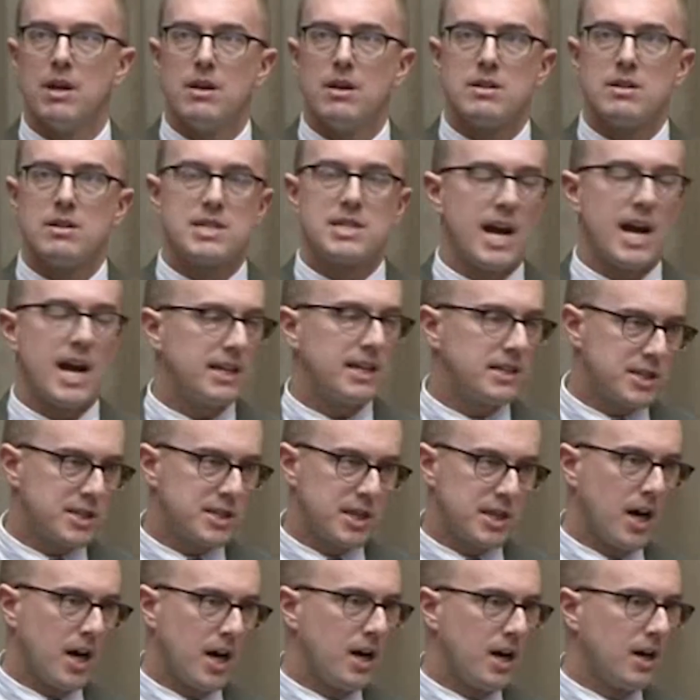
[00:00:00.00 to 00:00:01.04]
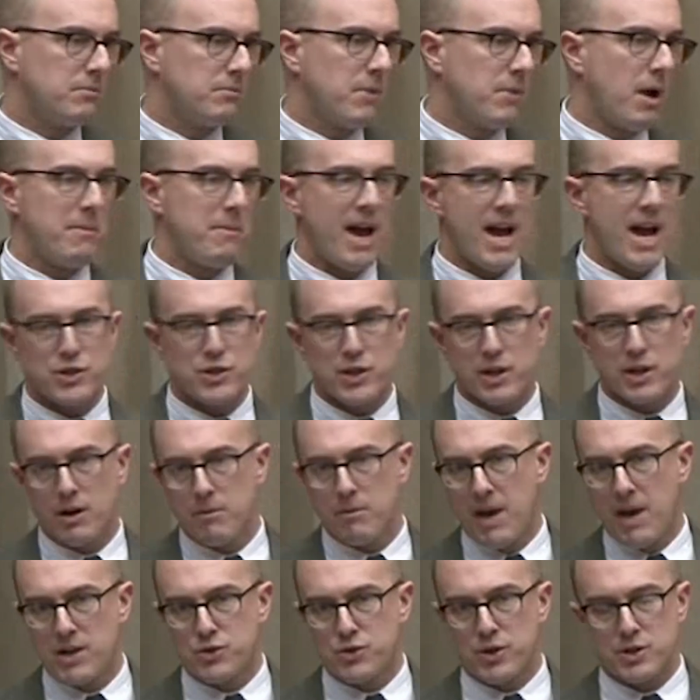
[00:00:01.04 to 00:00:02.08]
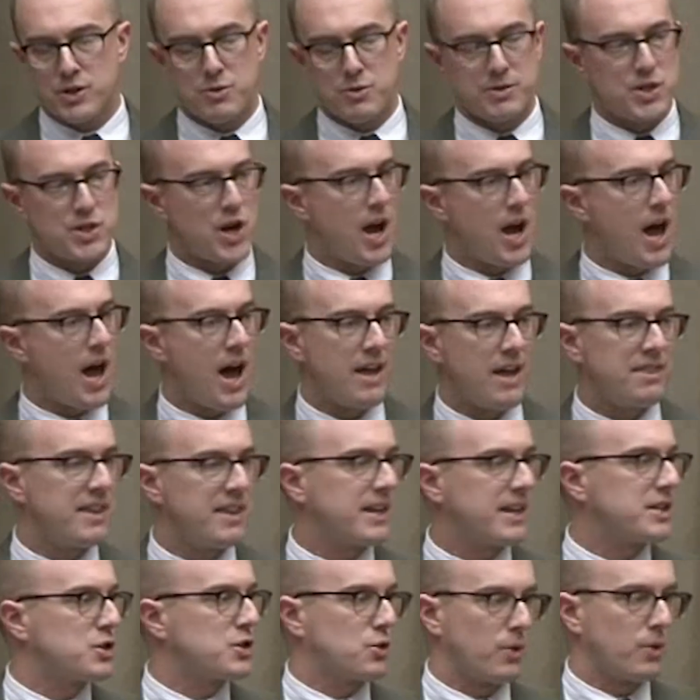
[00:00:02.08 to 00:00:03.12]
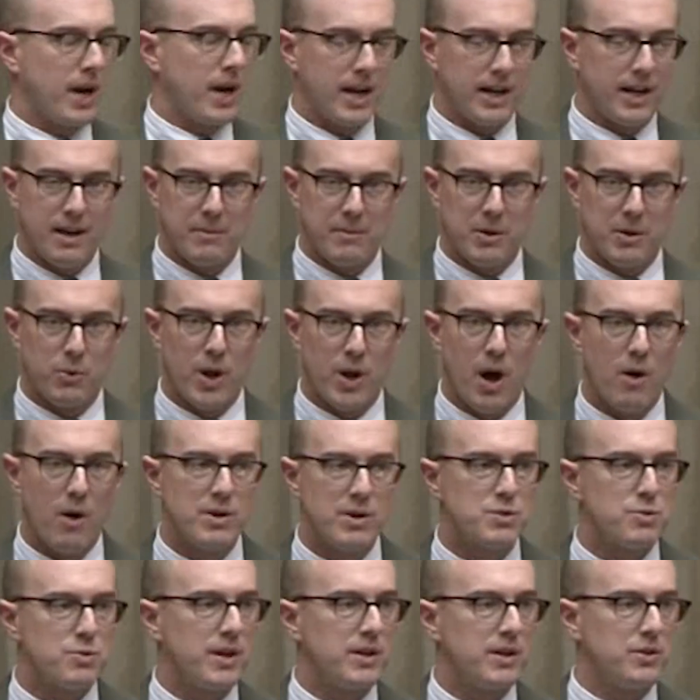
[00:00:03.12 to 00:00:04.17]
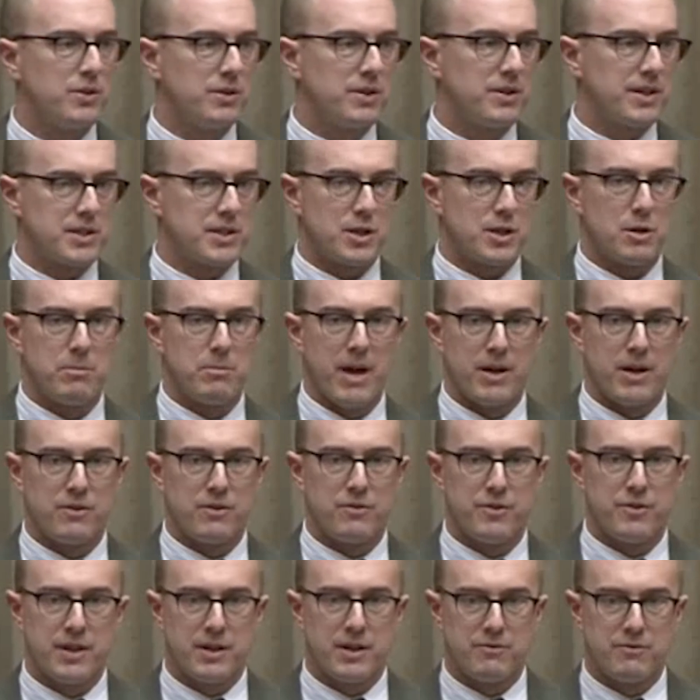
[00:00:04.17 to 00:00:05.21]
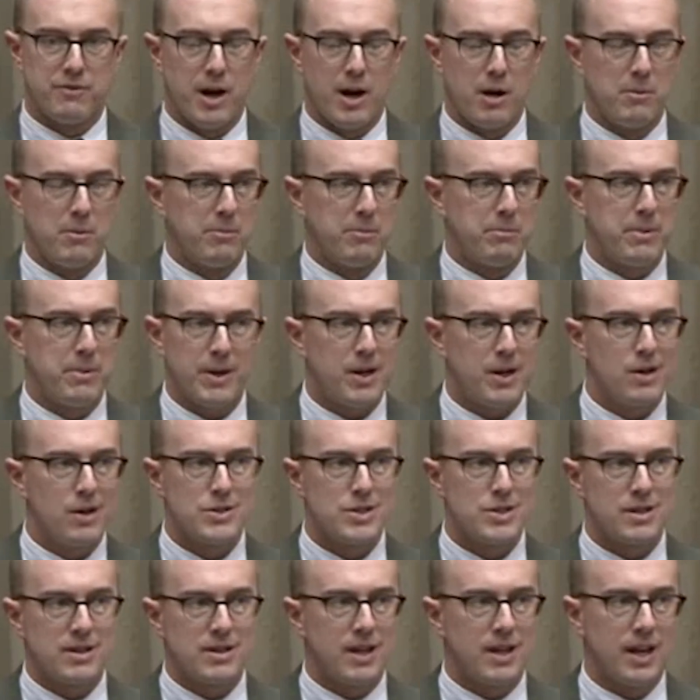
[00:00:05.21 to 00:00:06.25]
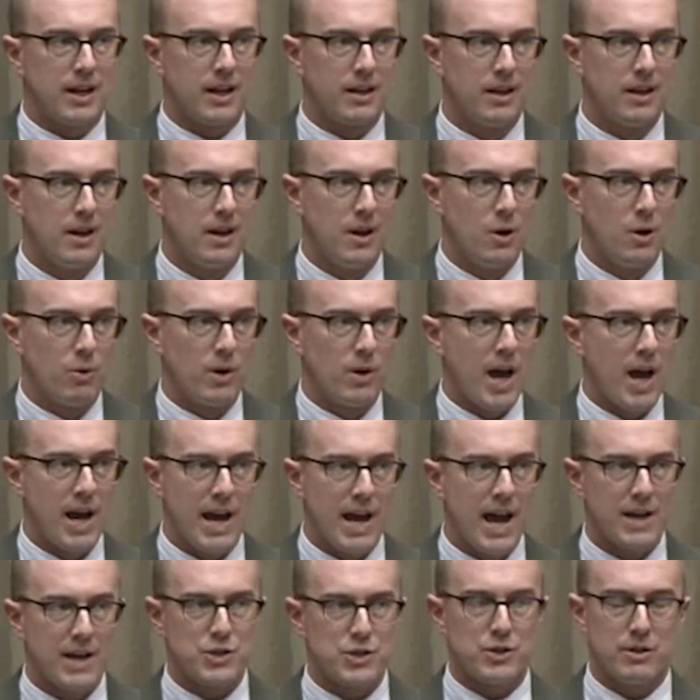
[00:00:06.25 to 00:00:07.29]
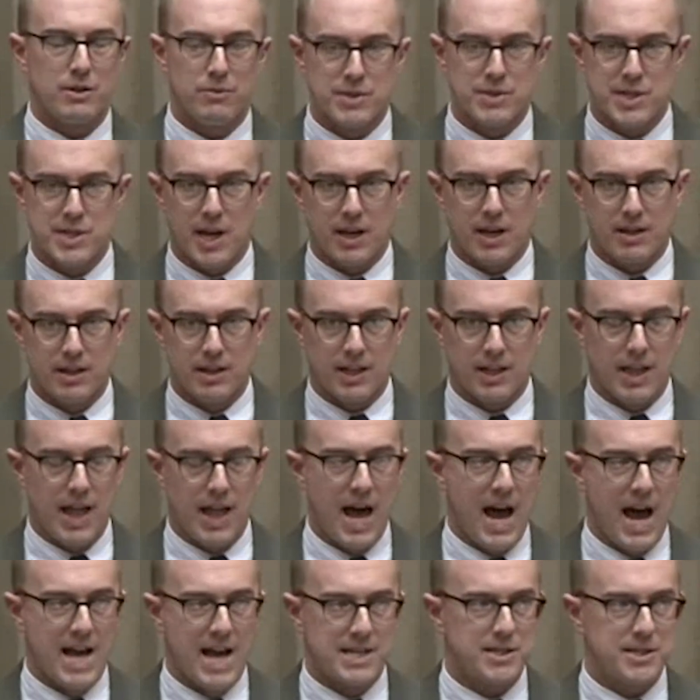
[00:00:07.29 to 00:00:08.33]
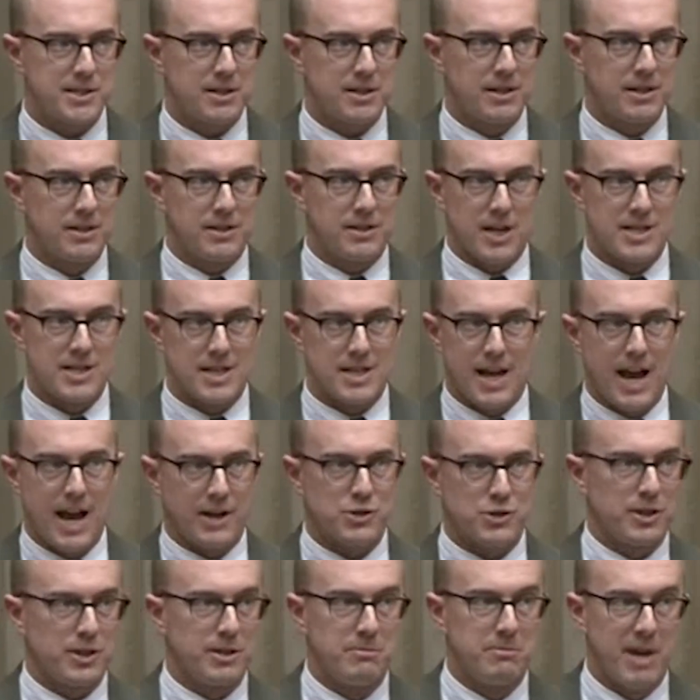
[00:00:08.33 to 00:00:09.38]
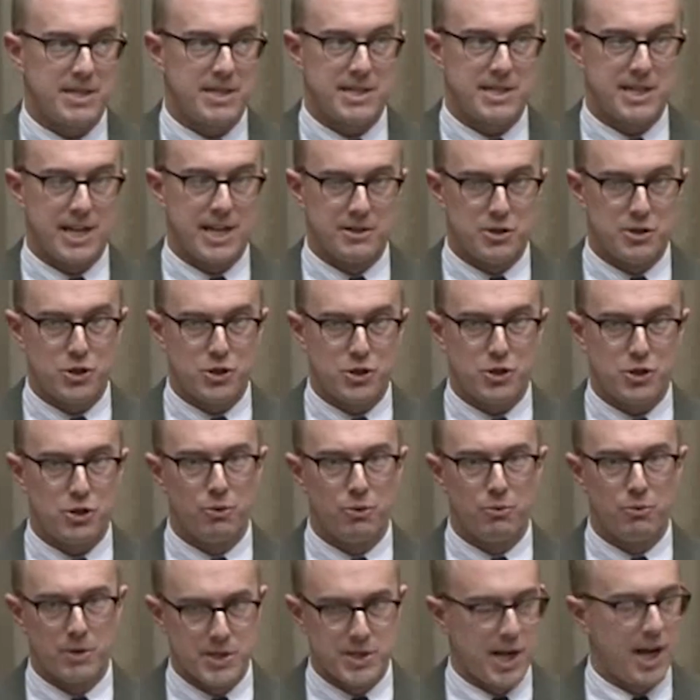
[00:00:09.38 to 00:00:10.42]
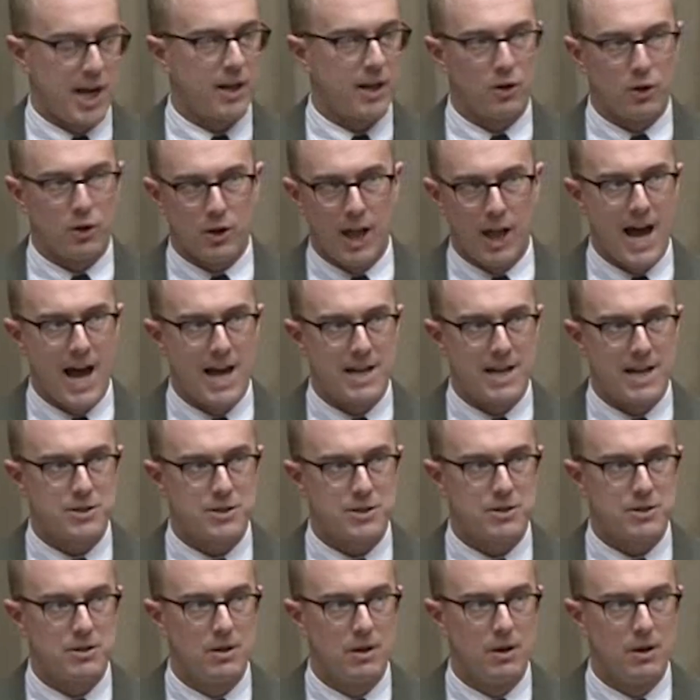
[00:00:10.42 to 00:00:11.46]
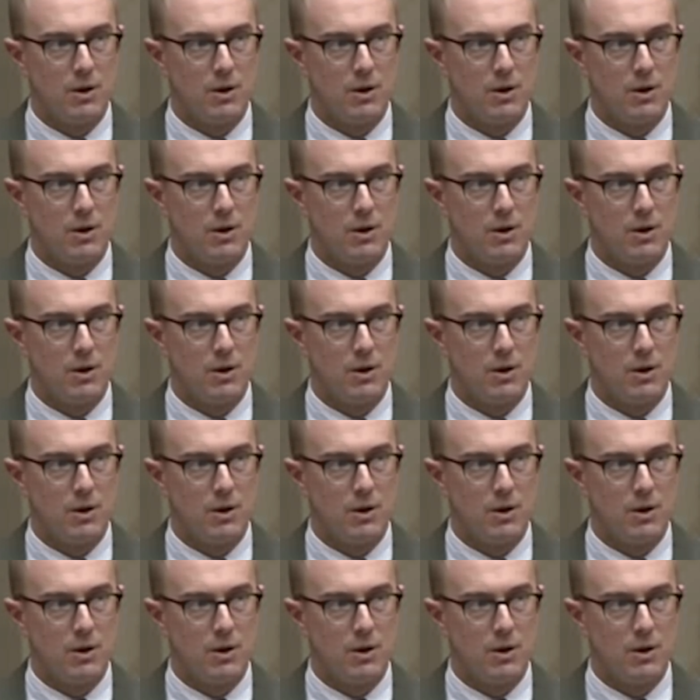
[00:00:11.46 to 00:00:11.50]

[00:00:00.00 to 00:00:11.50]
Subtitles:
setting some imaginary metrics, which I think it's great. I mean, we always want to do things that are better for the environment. But here's the thing. We're not actually recycling glass, and it doesn't actually make sense to recycle glass.